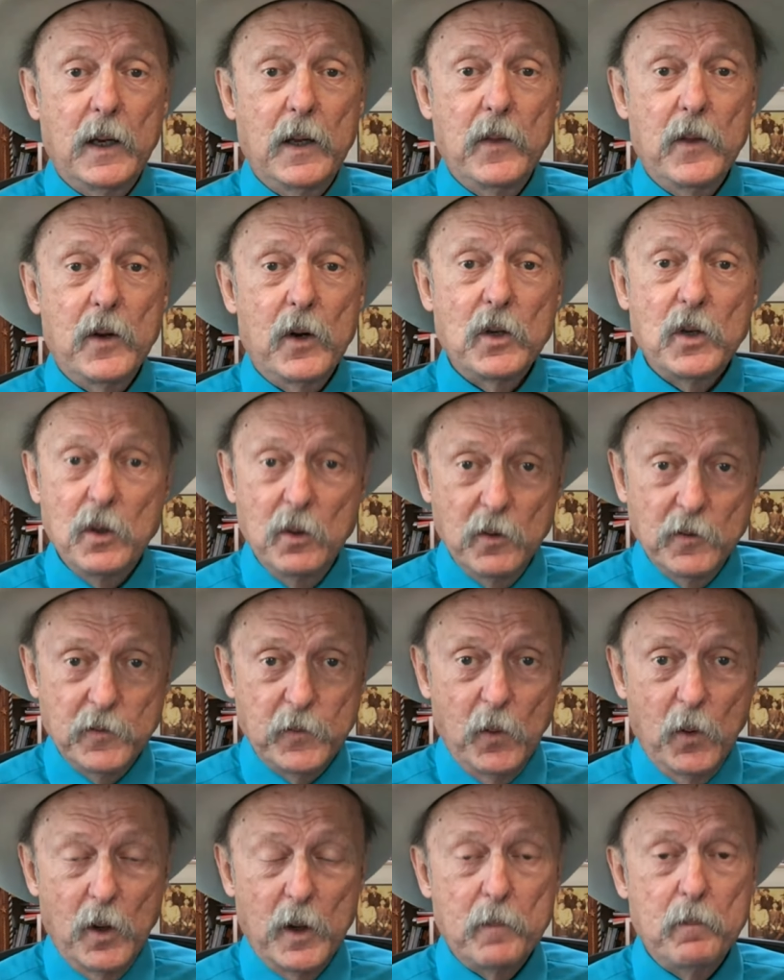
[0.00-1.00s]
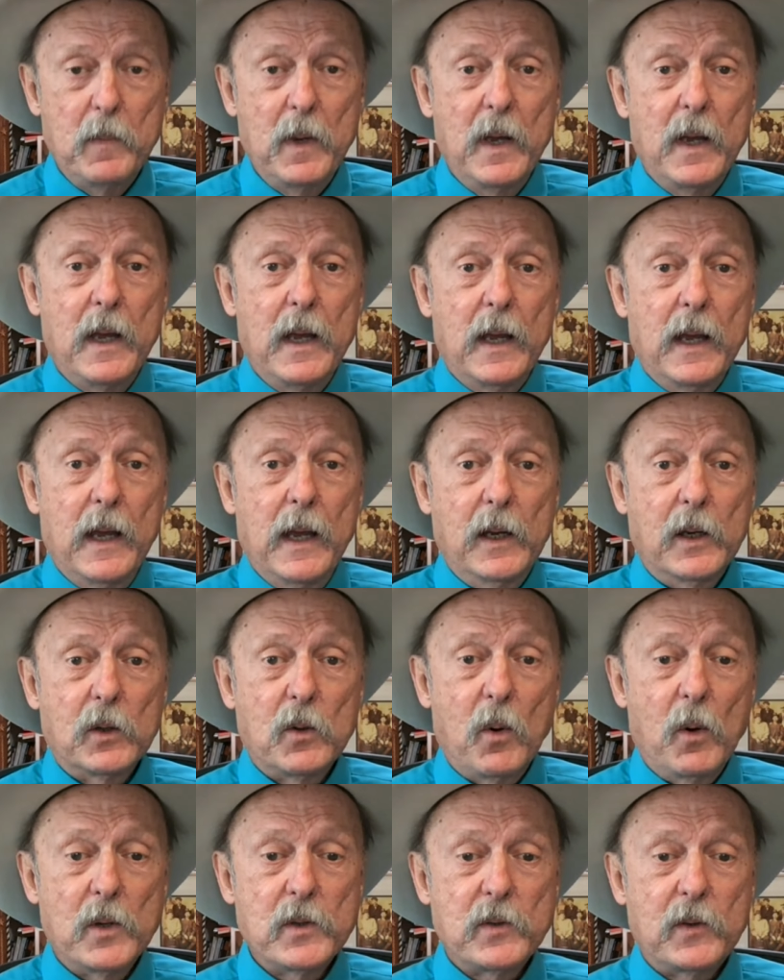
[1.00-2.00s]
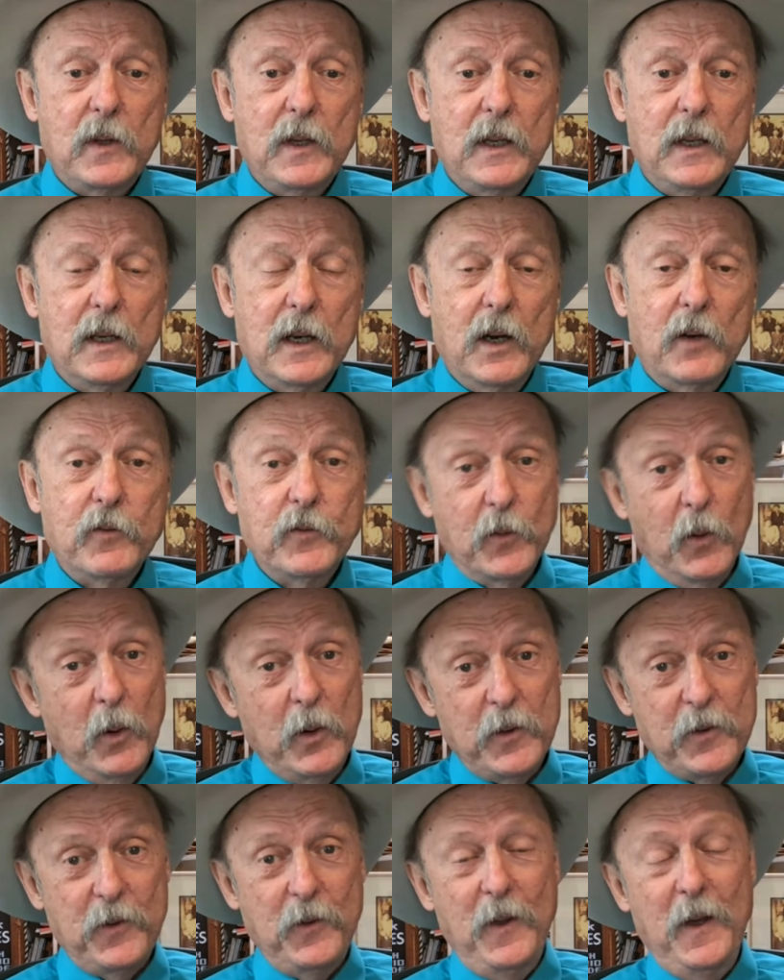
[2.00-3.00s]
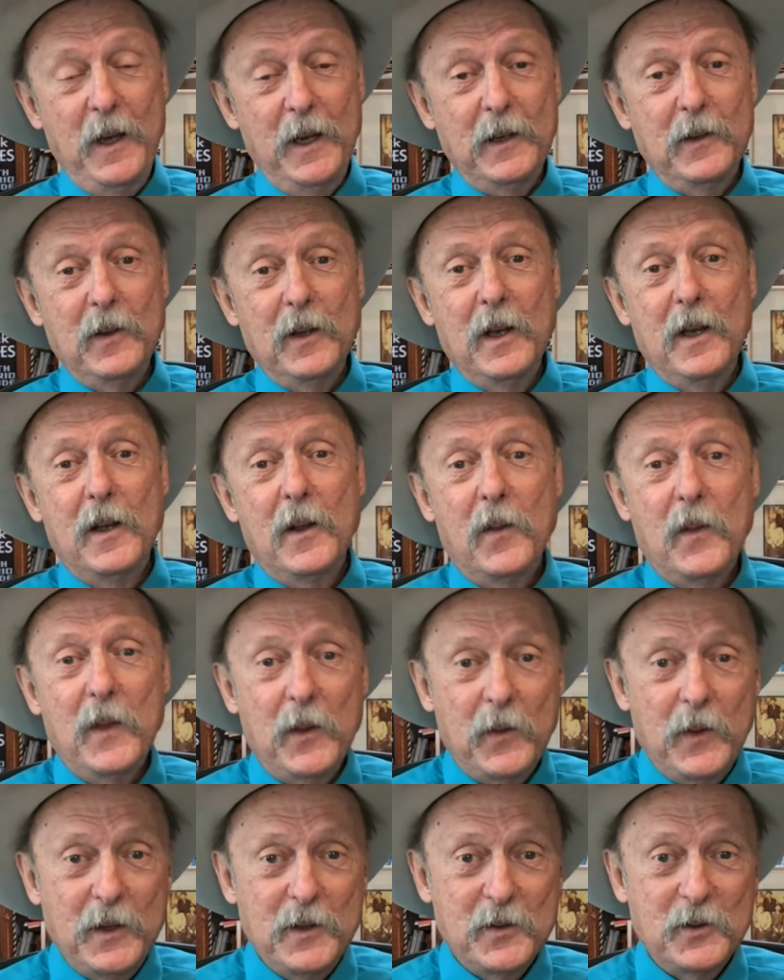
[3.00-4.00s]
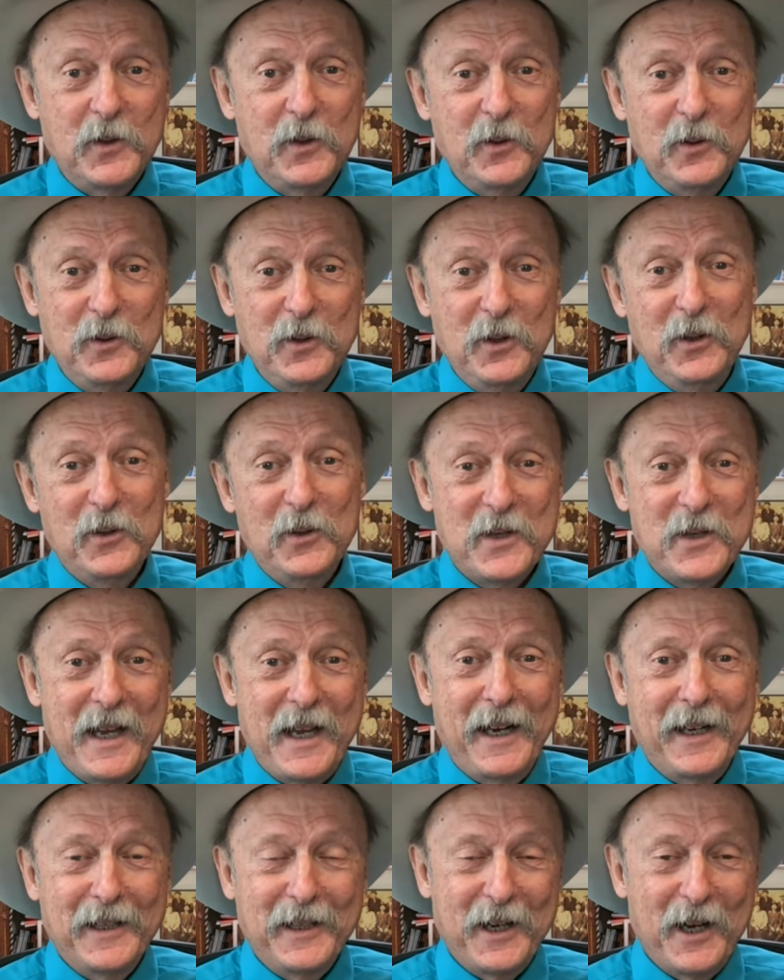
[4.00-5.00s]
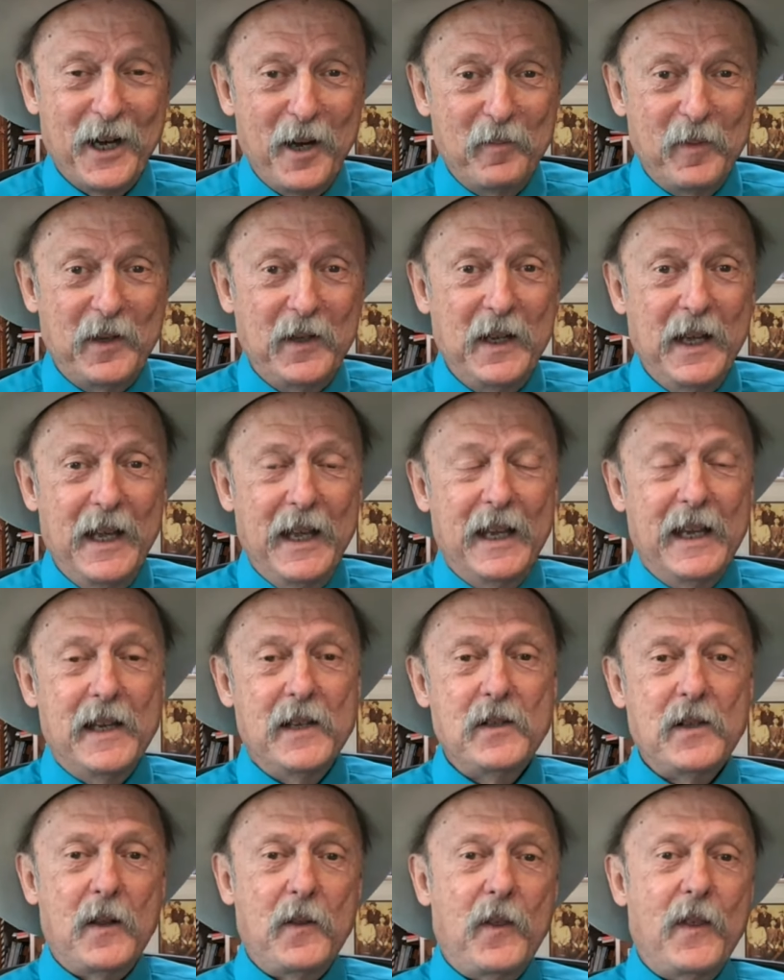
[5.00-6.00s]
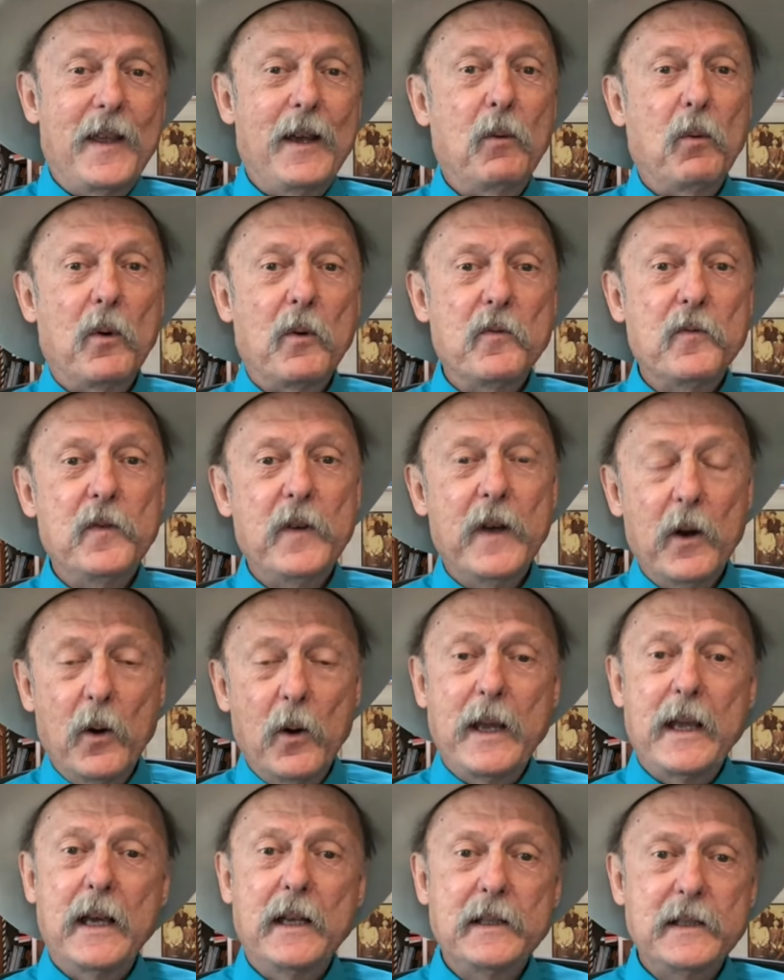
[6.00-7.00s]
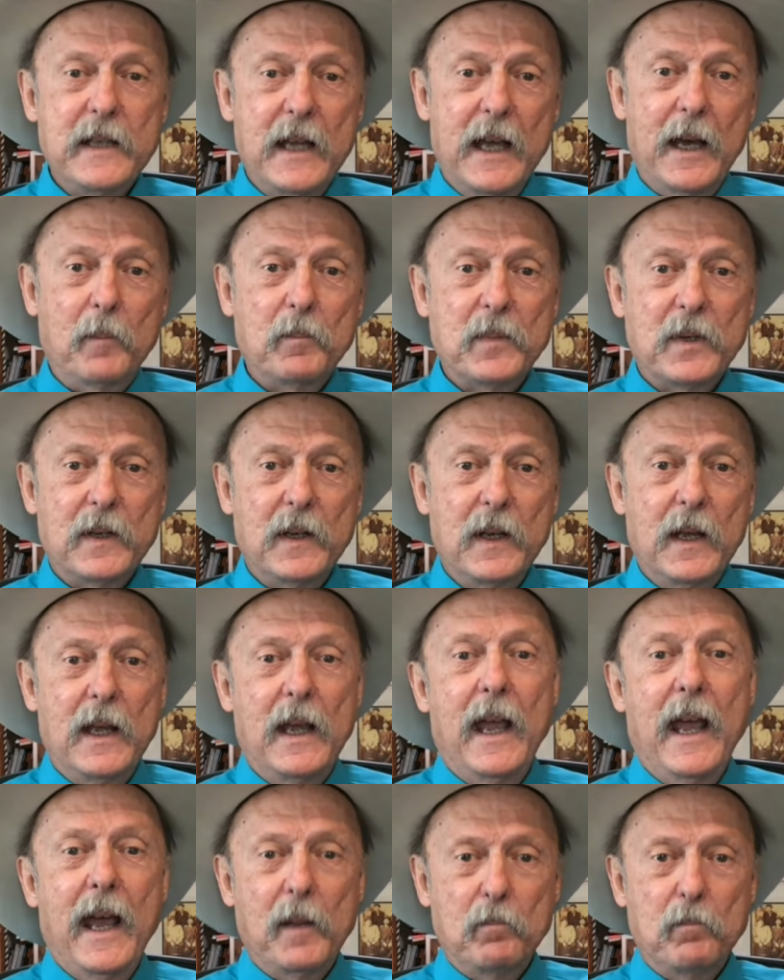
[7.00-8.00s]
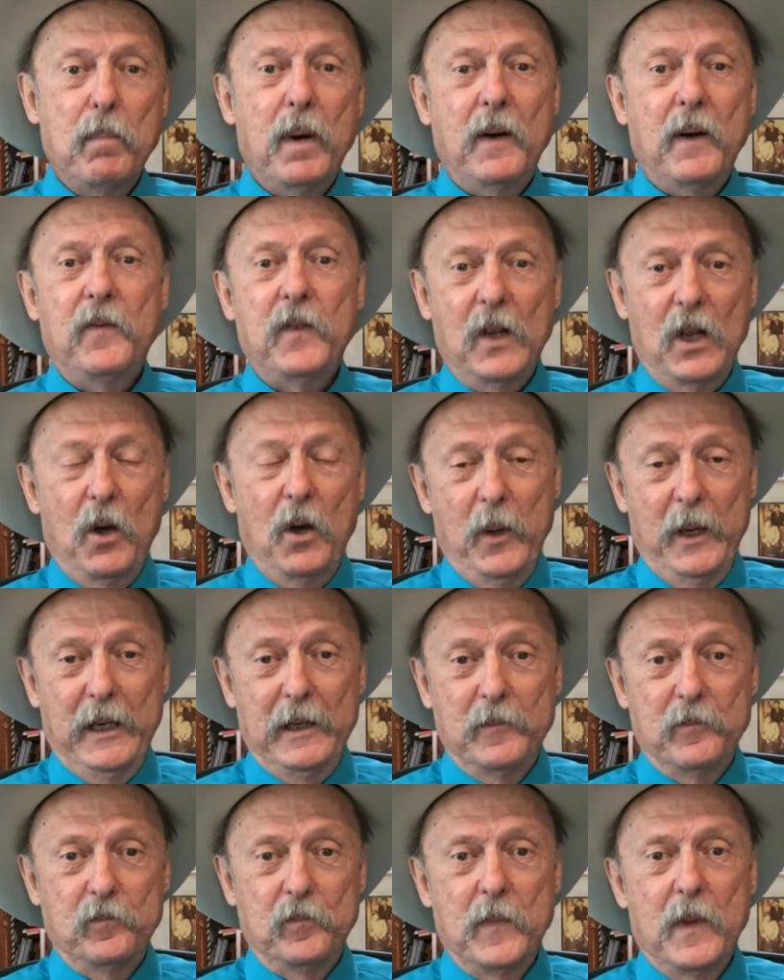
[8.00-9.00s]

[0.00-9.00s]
in their uniform. And of course, the fourth thing that these two dudes had in common is that they were very adept at buffaloing.